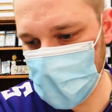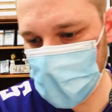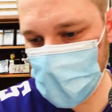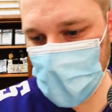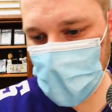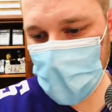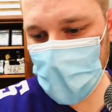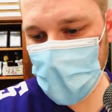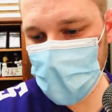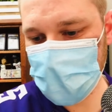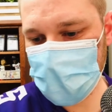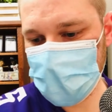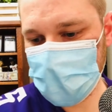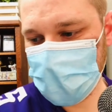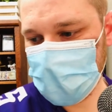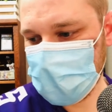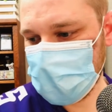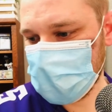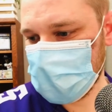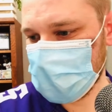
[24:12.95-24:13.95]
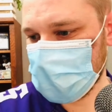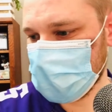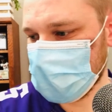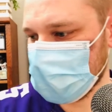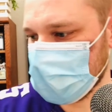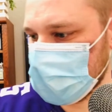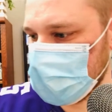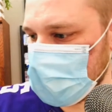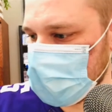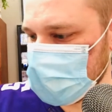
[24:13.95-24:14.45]
All right.
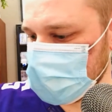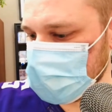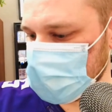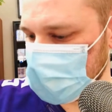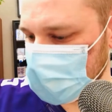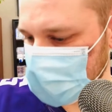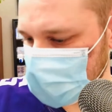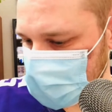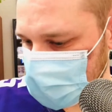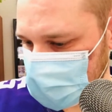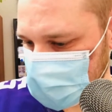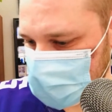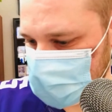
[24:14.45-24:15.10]
I think pretty good.